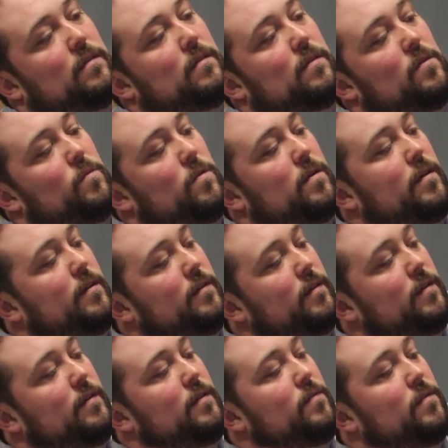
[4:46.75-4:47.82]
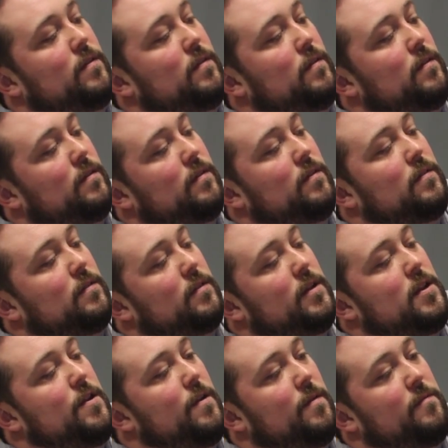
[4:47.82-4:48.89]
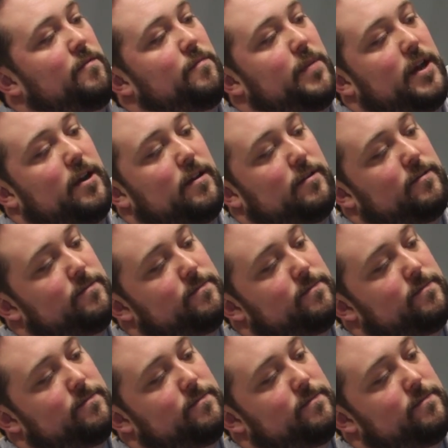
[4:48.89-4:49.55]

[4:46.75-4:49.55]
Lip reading: the more it'll even adhere even better.